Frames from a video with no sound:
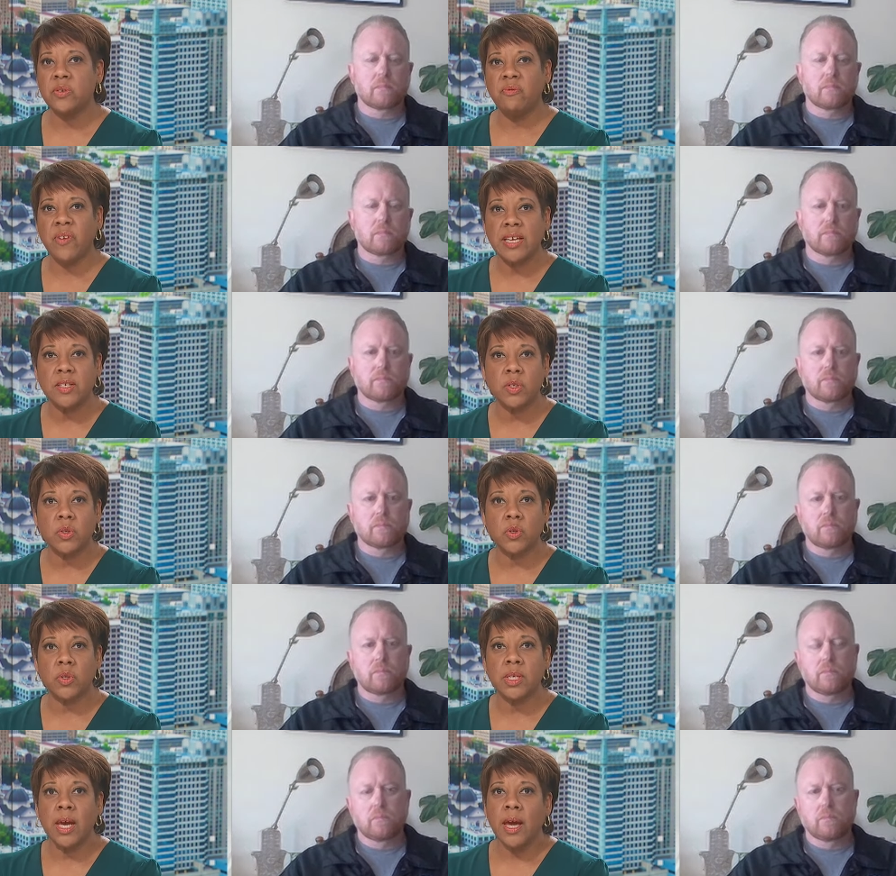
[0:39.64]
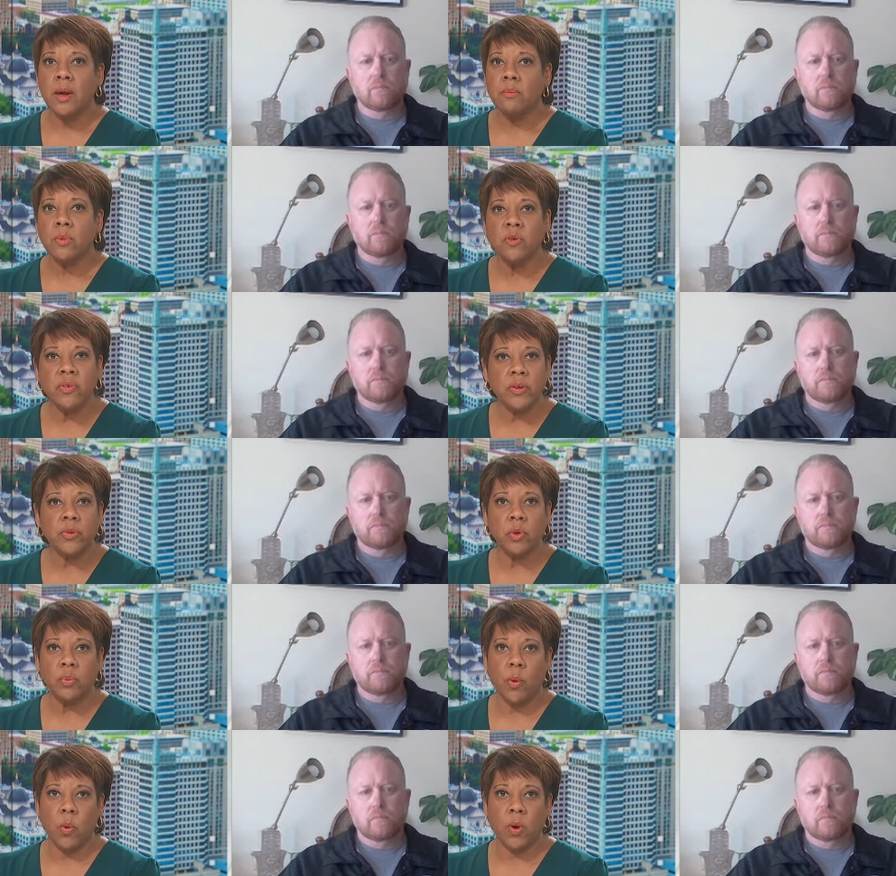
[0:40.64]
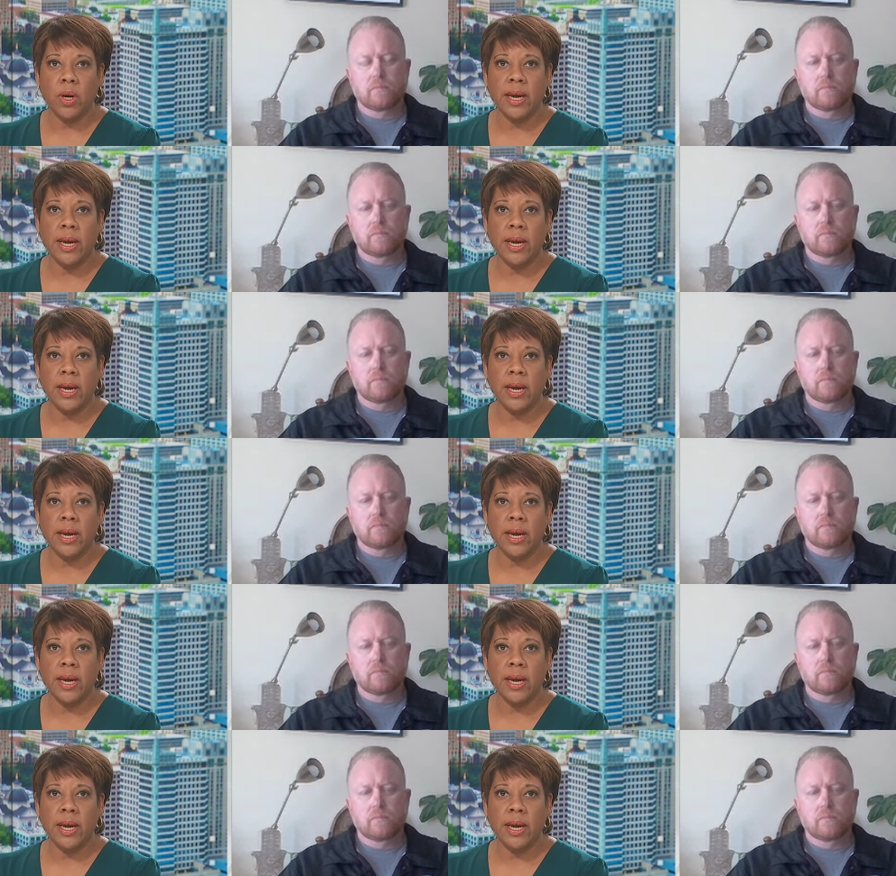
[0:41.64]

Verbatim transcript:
Speaker 1: vessels, moving through a port